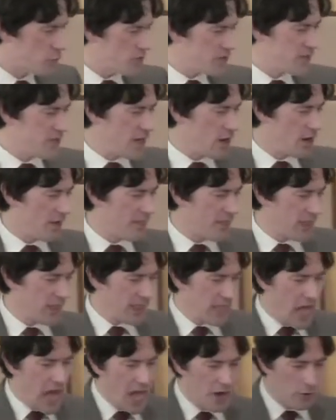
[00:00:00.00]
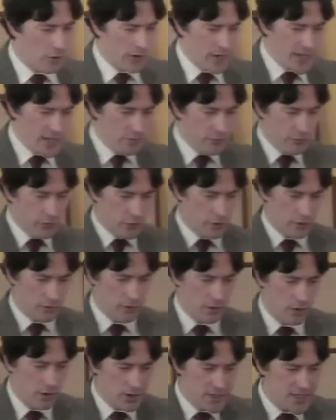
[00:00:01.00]
was there at the lottery for
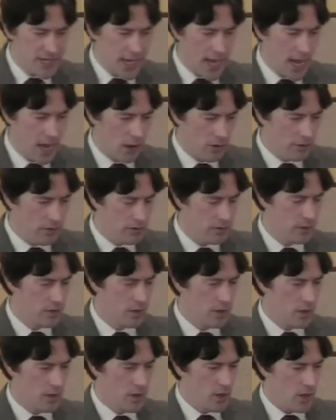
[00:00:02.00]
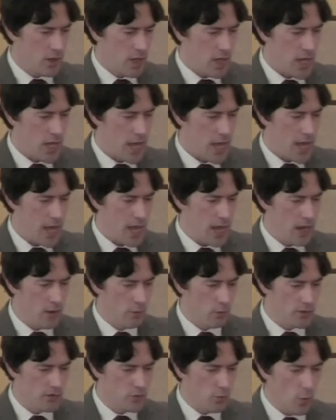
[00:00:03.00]
her town
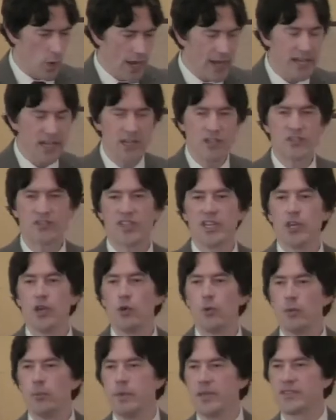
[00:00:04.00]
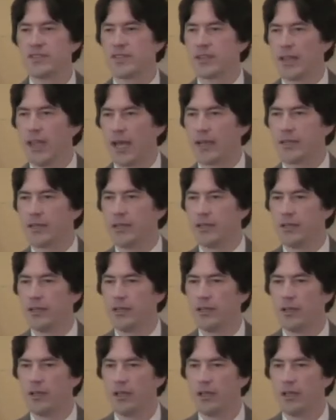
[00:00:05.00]
and was waiting to see who would be selected.